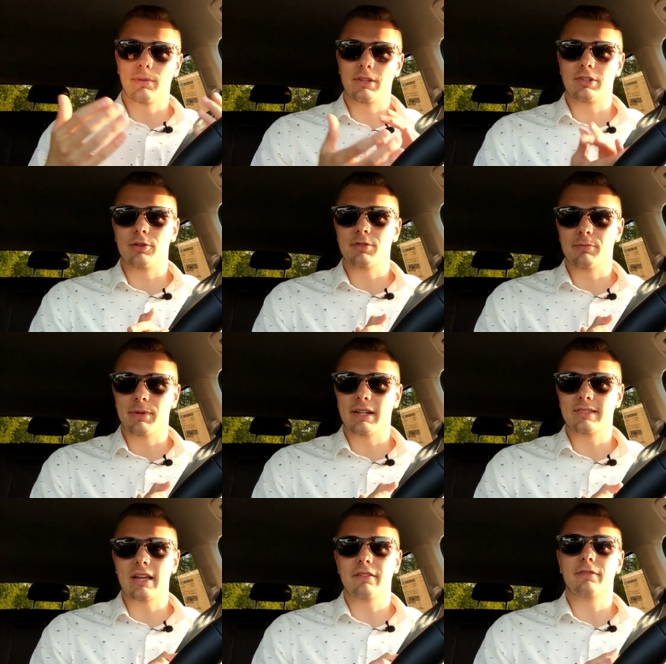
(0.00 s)
in terms of
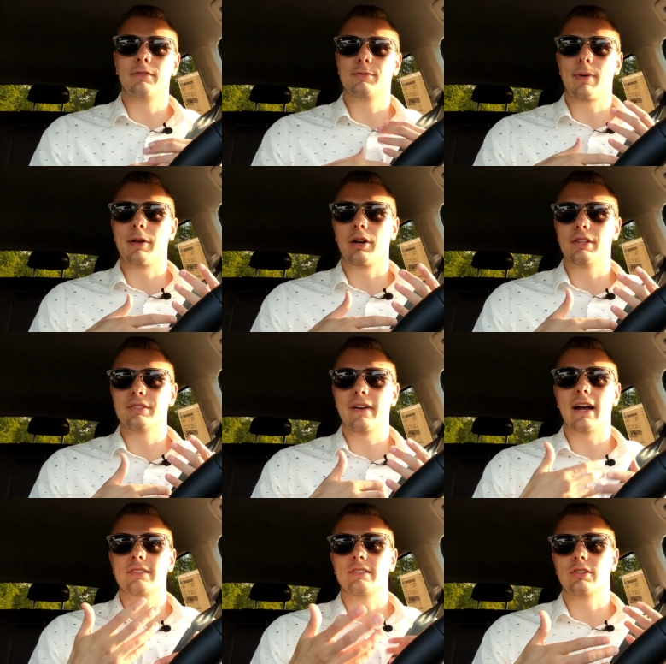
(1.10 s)
being safe, spouting all these
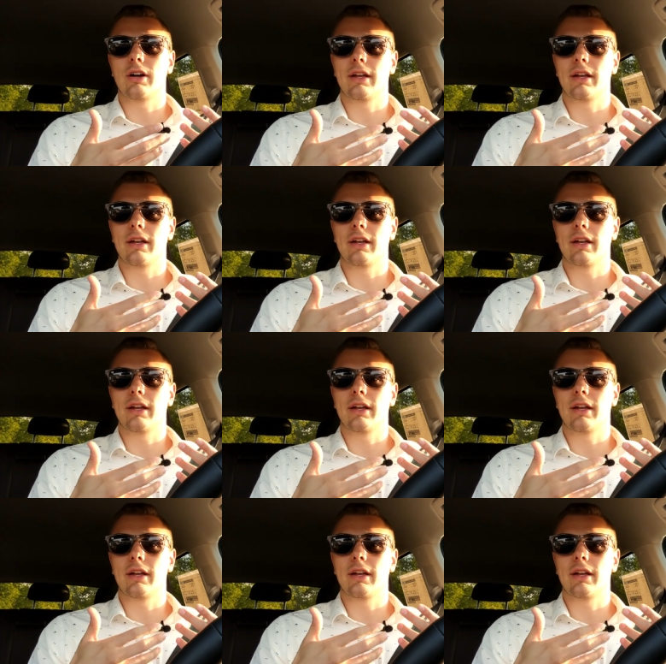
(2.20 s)
facts and